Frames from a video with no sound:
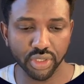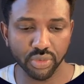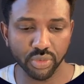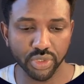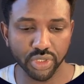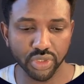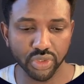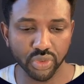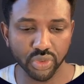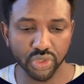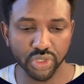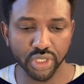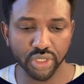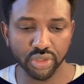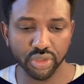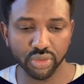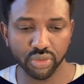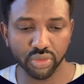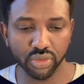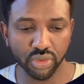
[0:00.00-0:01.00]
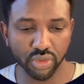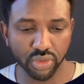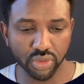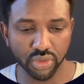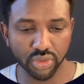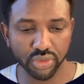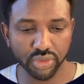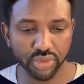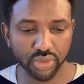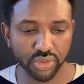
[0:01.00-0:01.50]
we need to check your
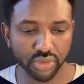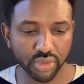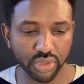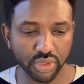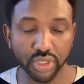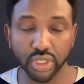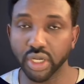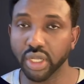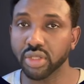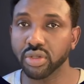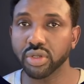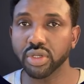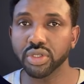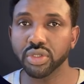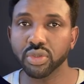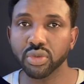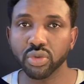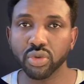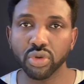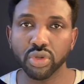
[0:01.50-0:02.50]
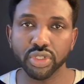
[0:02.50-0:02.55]
code. Congratulations, your code is